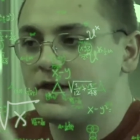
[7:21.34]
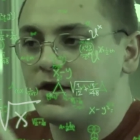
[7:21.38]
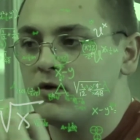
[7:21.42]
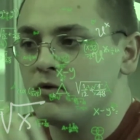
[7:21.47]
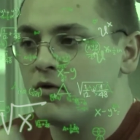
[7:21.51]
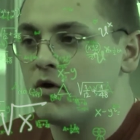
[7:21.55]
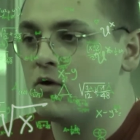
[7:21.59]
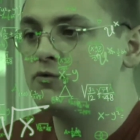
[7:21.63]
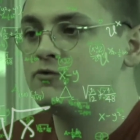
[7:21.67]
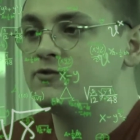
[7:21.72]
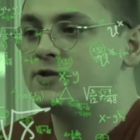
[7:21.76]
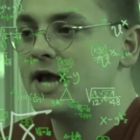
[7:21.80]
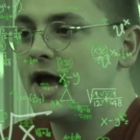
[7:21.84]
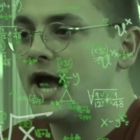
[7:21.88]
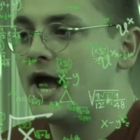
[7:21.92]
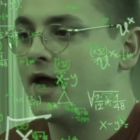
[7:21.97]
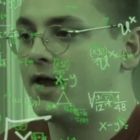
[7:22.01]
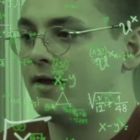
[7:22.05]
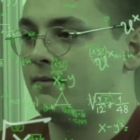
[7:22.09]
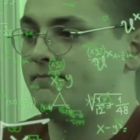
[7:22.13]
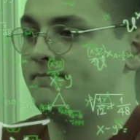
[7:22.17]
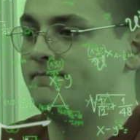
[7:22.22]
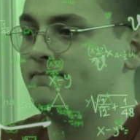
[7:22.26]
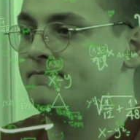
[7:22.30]
their own
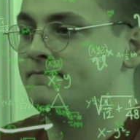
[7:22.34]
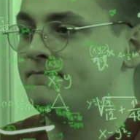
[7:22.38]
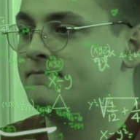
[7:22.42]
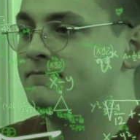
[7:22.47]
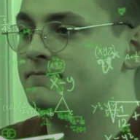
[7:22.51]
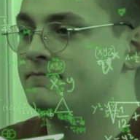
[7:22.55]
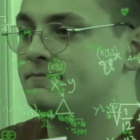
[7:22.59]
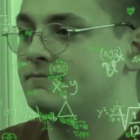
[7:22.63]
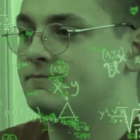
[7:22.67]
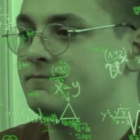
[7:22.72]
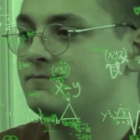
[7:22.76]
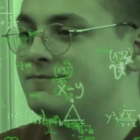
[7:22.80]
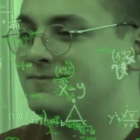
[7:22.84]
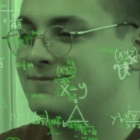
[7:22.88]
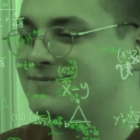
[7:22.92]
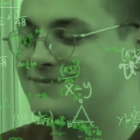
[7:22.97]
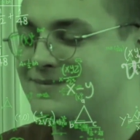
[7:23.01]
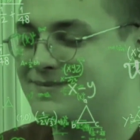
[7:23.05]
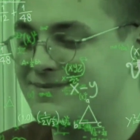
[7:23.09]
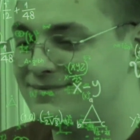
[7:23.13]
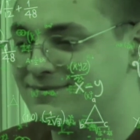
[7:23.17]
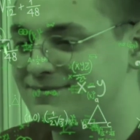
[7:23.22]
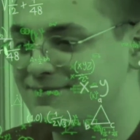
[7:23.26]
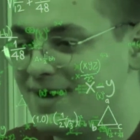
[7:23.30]
time.
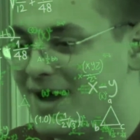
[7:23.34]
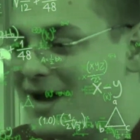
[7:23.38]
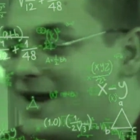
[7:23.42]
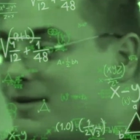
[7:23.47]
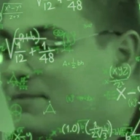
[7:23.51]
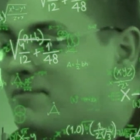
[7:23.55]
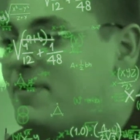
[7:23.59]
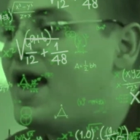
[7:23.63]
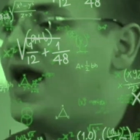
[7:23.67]
I get